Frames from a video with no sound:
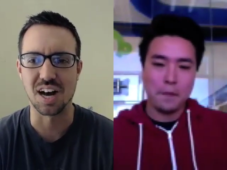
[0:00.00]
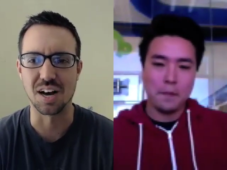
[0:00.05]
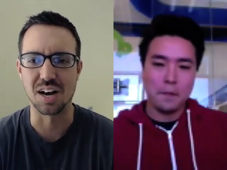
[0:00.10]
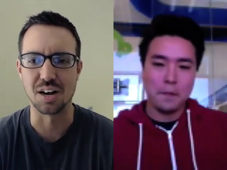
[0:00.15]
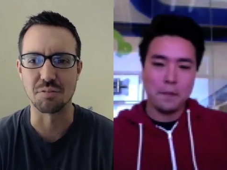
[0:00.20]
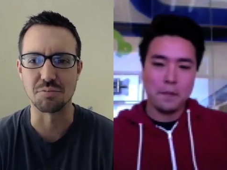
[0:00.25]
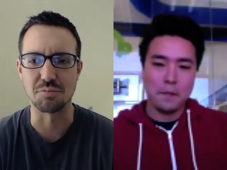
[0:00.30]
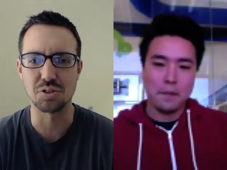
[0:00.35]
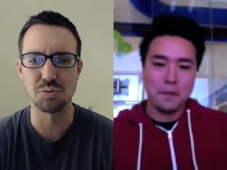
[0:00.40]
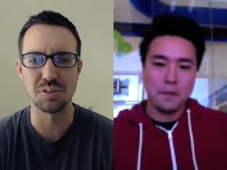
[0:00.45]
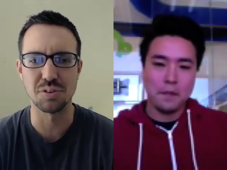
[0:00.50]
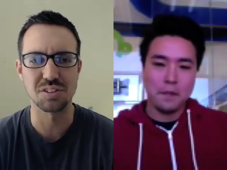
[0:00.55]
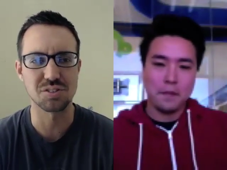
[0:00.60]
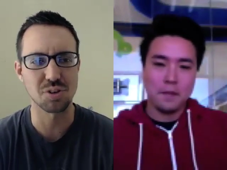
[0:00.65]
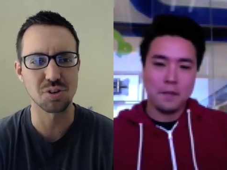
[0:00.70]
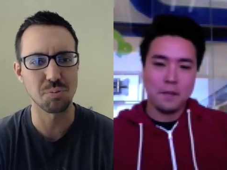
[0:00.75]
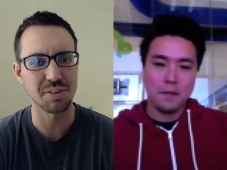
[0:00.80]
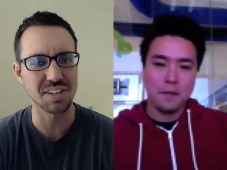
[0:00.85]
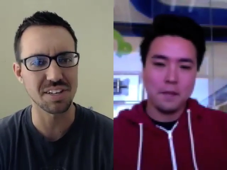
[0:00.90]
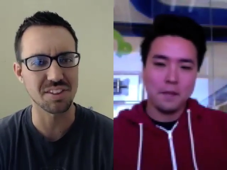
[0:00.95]
Speaker 1: um, doing
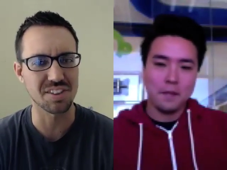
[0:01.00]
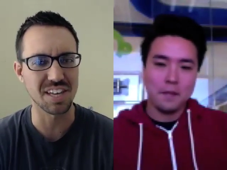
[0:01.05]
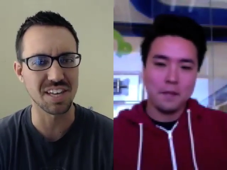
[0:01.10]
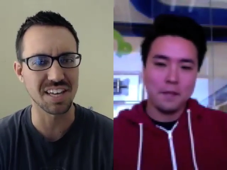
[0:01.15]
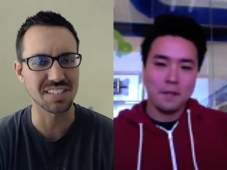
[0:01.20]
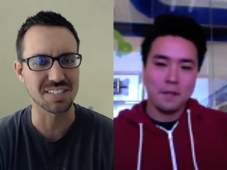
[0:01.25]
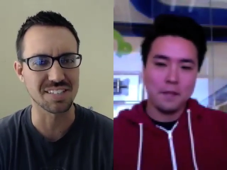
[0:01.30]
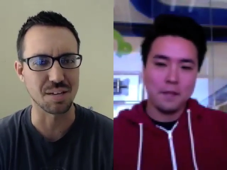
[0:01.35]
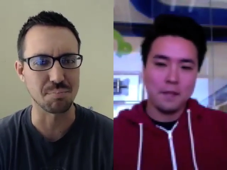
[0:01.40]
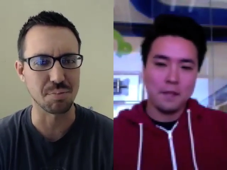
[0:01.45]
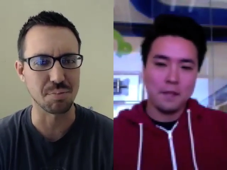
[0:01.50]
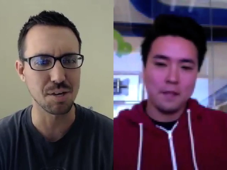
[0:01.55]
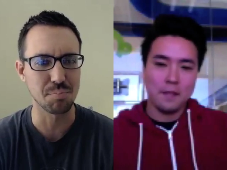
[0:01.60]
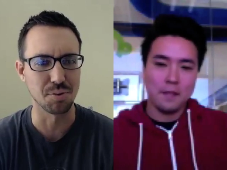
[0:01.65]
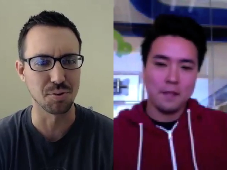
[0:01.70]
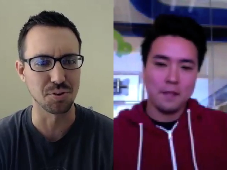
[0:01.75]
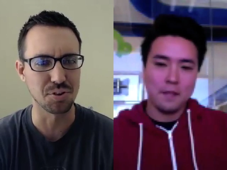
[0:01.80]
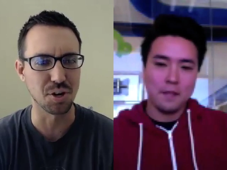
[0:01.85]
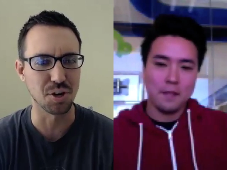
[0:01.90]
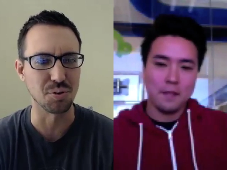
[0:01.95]
so many things that
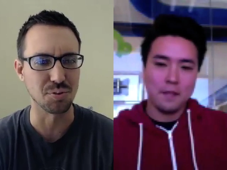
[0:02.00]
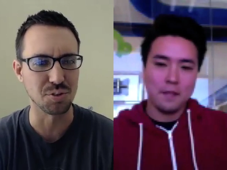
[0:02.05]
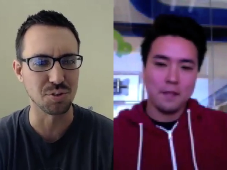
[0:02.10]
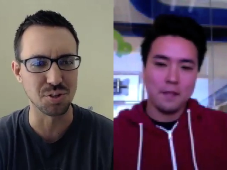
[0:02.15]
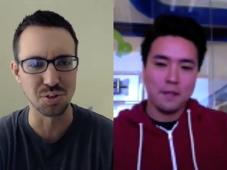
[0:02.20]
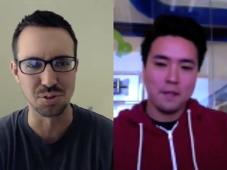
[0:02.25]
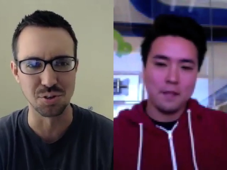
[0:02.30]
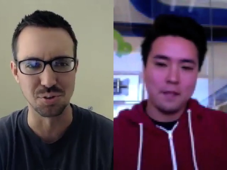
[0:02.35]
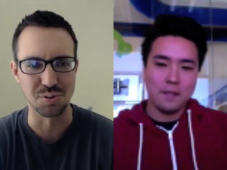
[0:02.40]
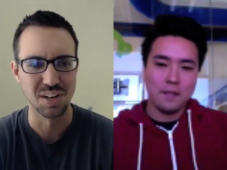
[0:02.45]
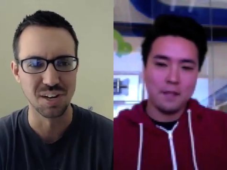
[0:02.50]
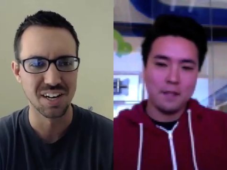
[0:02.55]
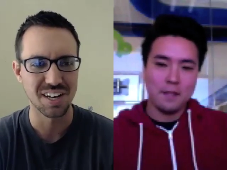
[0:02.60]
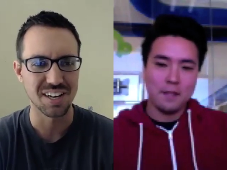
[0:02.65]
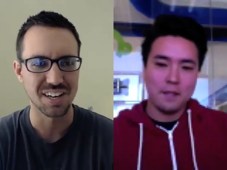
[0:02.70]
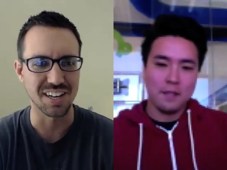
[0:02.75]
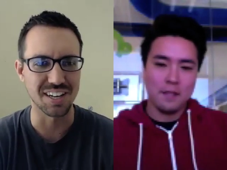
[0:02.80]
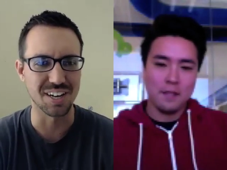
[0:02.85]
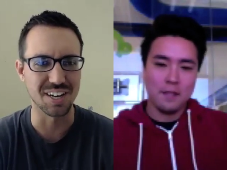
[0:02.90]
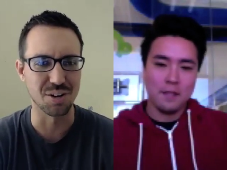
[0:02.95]
people don't do
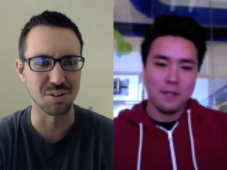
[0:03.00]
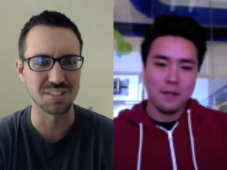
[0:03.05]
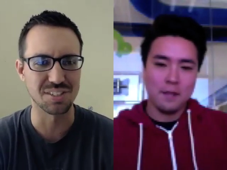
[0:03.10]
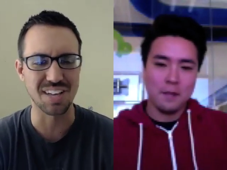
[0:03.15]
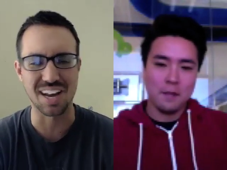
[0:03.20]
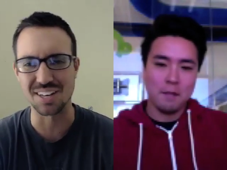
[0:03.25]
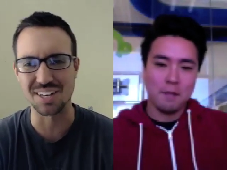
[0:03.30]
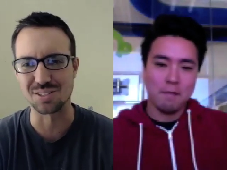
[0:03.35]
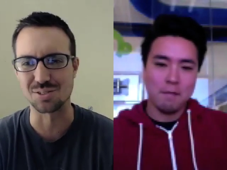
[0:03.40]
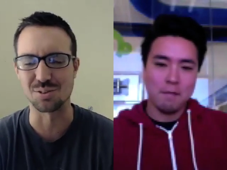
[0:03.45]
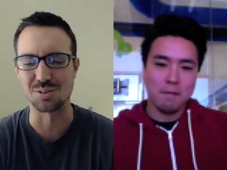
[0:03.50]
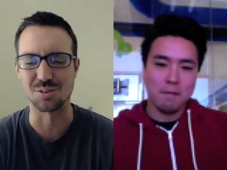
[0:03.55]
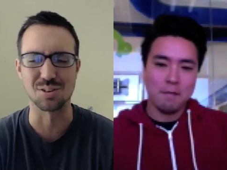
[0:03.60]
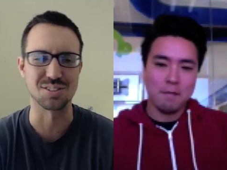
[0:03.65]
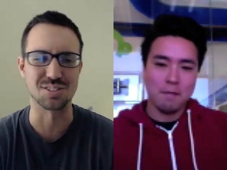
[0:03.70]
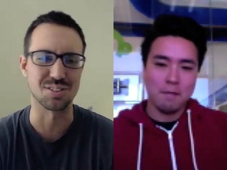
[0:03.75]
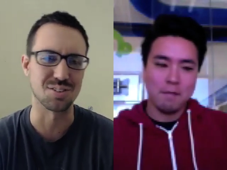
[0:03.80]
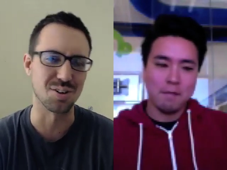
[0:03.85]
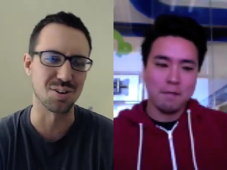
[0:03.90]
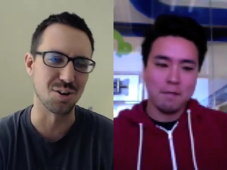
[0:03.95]
you know, with
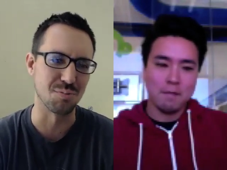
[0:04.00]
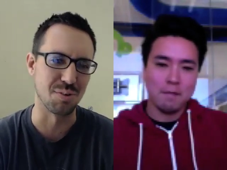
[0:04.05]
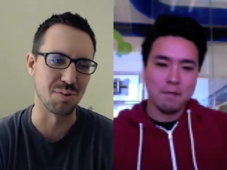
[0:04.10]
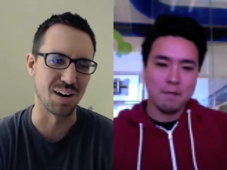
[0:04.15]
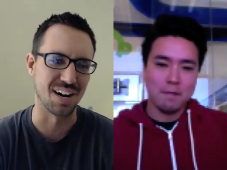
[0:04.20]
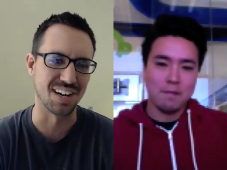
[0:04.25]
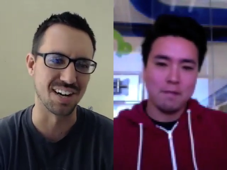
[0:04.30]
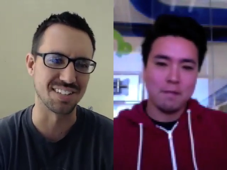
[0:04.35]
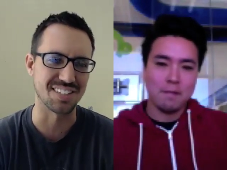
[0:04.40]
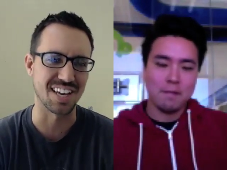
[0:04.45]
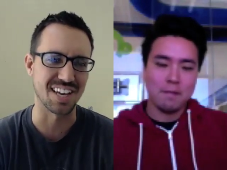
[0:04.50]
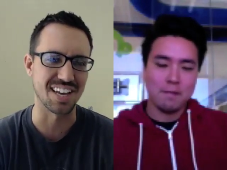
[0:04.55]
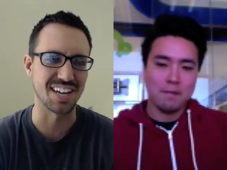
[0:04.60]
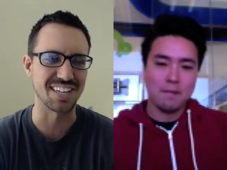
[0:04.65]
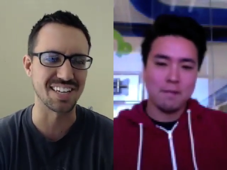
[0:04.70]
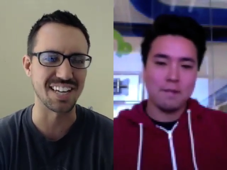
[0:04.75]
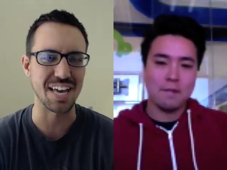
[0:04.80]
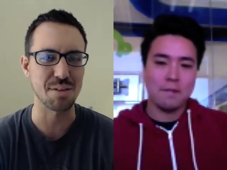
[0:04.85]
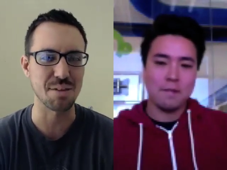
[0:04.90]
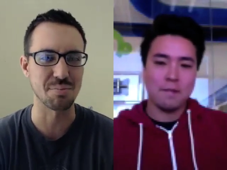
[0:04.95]
dinosaurs and robots
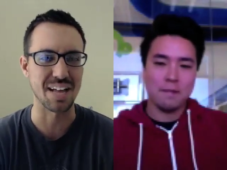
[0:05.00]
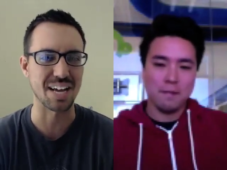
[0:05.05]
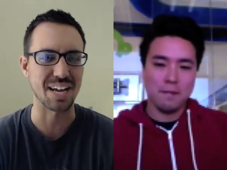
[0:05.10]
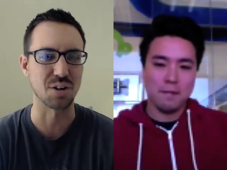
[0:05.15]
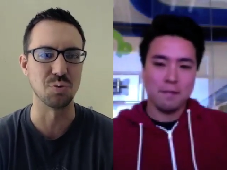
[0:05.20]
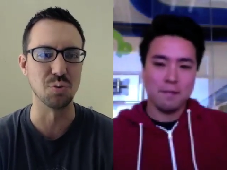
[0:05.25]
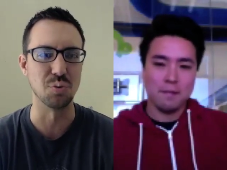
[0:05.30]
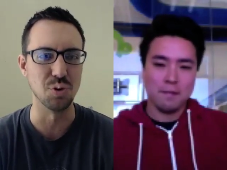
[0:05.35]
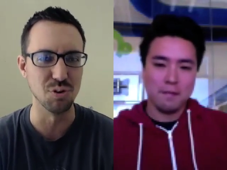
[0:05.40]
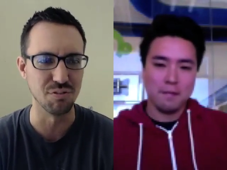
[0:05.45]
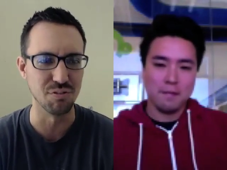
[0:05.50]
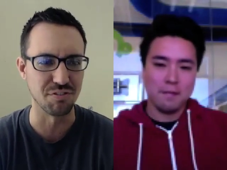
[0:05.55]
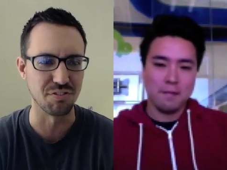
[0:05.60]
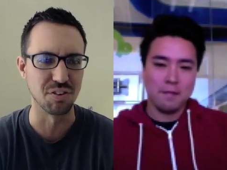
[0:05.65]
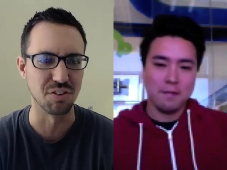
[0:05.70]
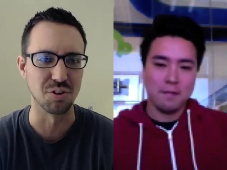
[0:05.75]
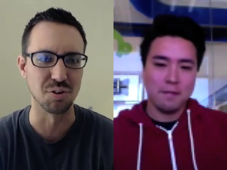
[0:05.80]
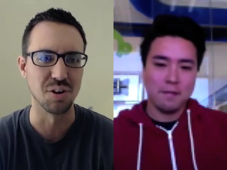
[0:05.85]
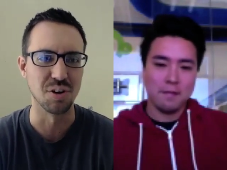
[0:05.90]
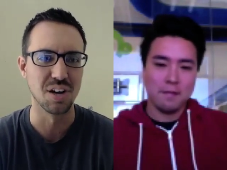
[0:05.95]
and a name like
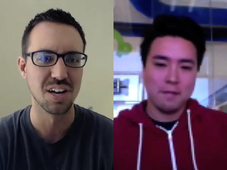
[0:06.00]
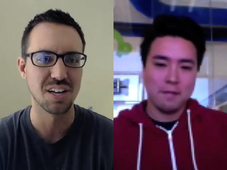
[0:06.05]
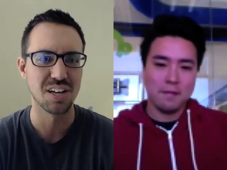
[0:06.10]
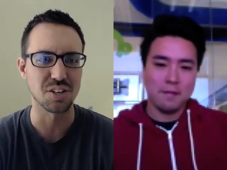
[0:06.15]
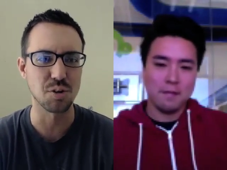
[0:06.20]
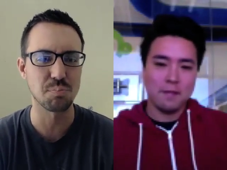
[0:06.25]
Wufoo.